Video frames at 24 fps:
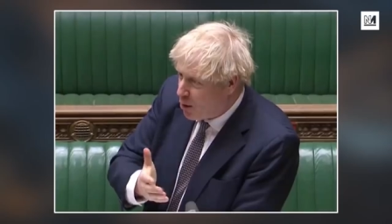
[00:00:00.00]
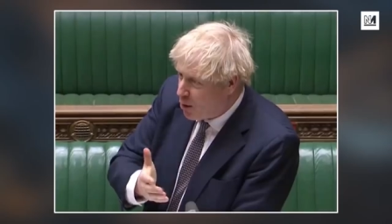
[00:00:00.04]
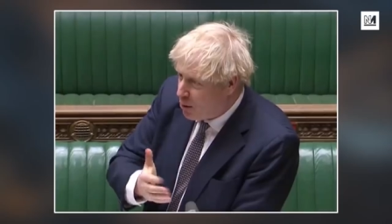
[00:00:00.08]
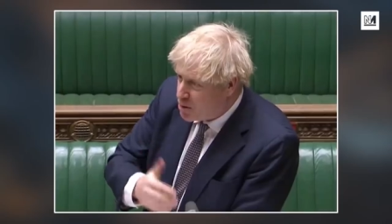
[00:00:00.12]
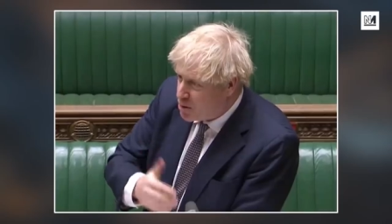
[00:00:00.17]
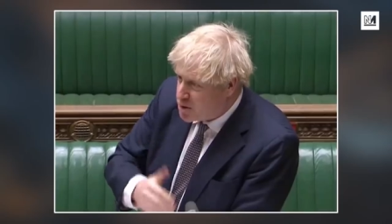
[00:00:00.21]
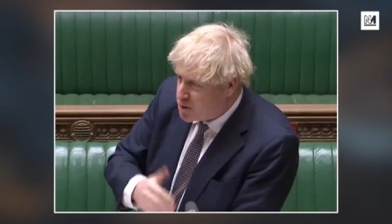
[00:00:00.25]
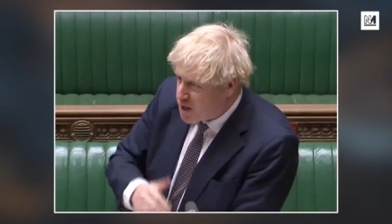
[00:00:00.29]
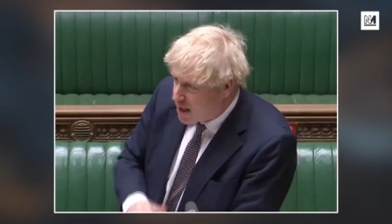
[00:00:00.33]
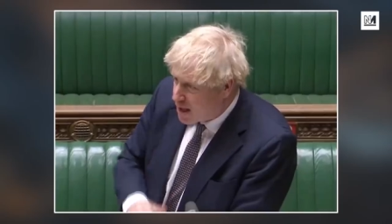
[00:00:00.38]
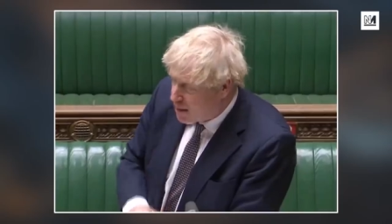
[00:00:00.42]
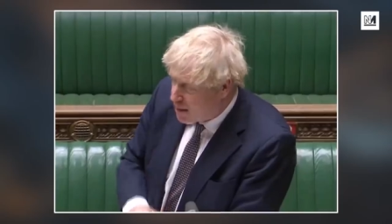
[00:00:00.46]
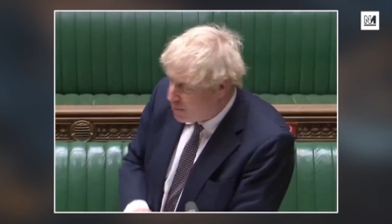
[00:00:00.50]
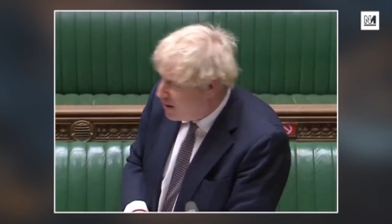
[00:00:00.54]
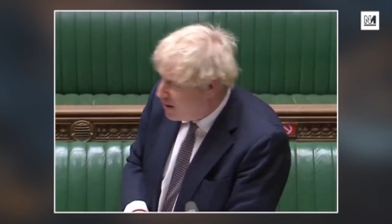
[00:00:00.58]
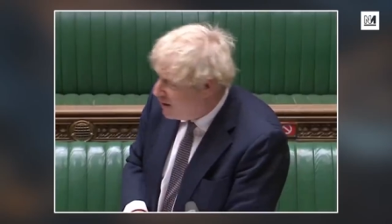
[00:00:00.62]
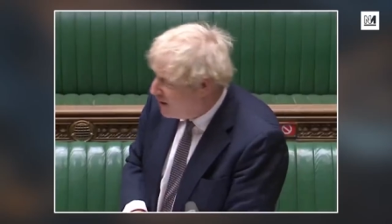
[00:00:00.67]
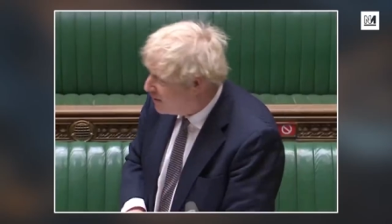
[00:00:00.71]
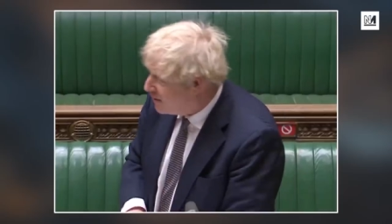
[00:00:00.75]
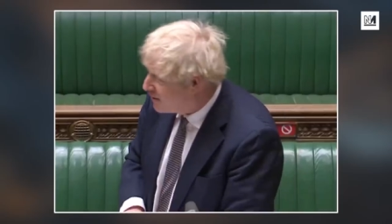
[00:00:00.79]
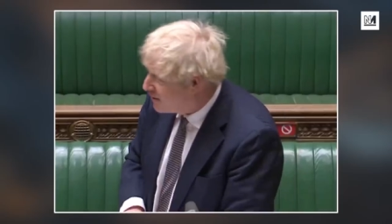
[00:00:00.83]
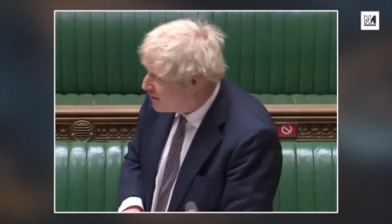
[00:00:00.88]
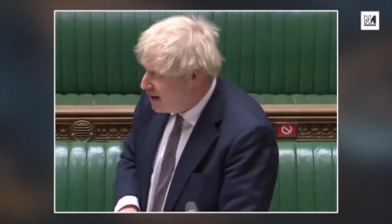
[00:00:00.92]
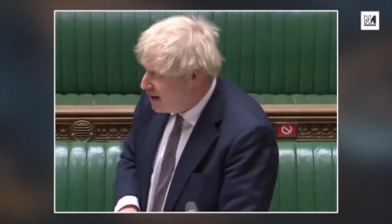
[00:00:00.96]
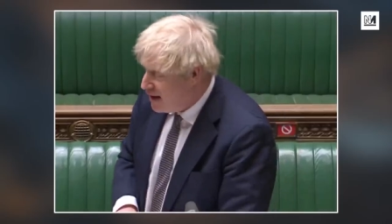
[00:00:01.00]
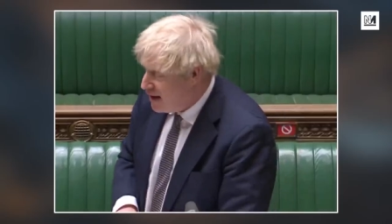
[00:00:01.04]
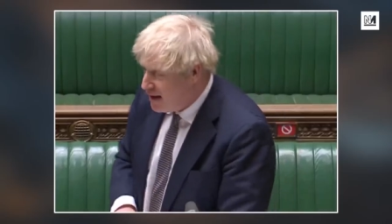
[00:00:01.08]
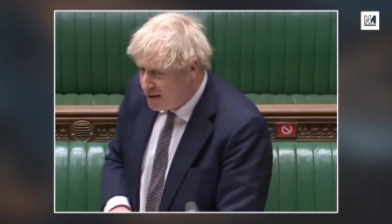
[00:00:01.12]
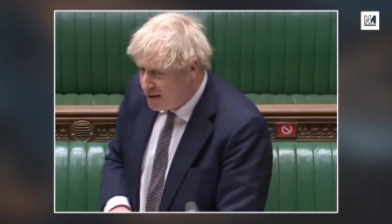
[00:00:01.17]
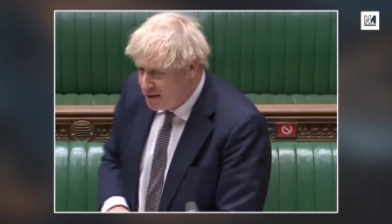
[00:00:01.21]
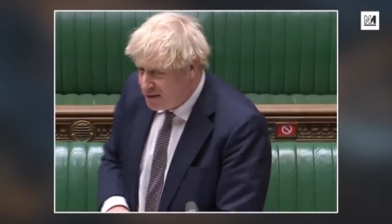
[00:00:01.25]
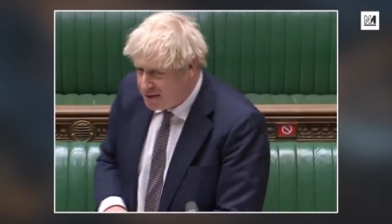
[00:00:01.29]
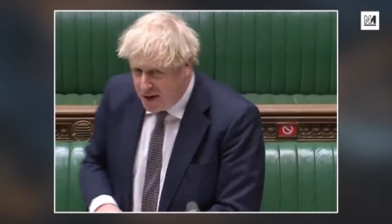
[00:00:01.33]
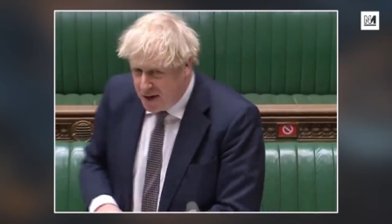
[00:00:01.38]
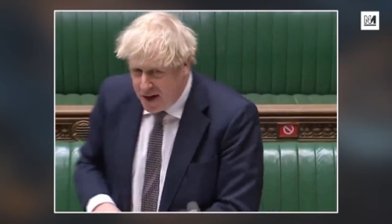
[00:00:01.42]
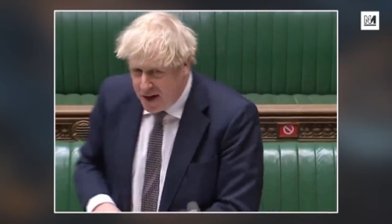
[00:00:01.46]
Honourable Gentleman this
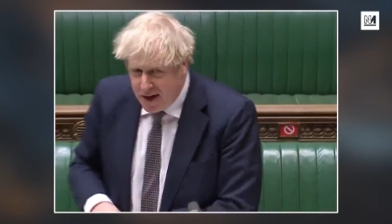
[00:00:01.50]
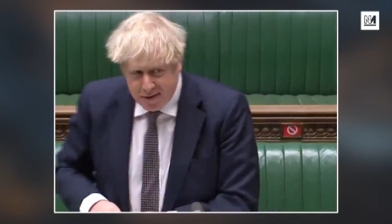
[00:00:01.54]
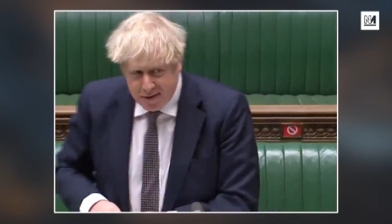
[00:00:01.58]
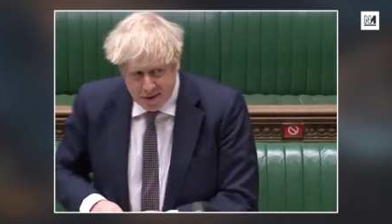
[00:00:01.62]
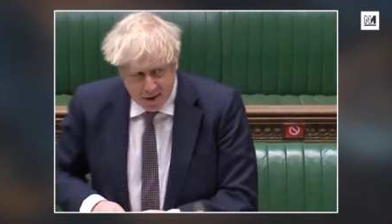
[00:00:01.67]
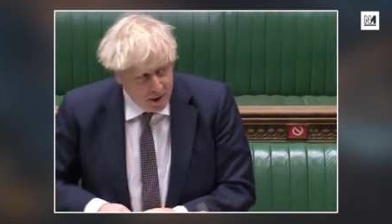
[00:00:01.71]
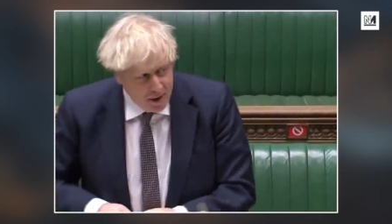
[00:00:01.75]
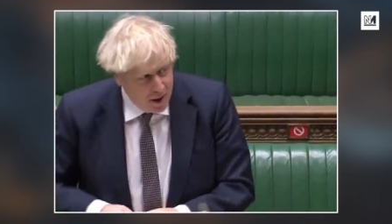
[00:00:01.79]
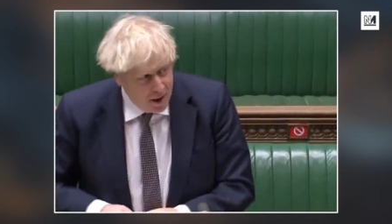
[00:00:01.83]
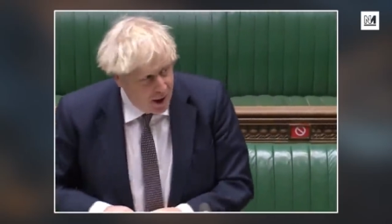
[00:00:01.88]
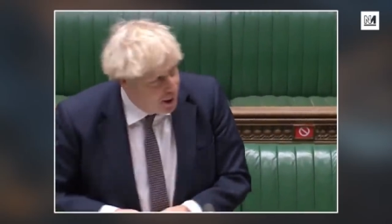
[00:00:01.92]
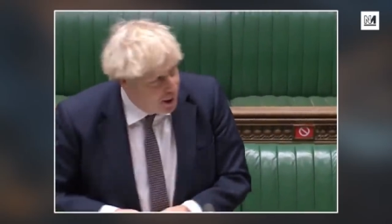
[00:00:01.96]
season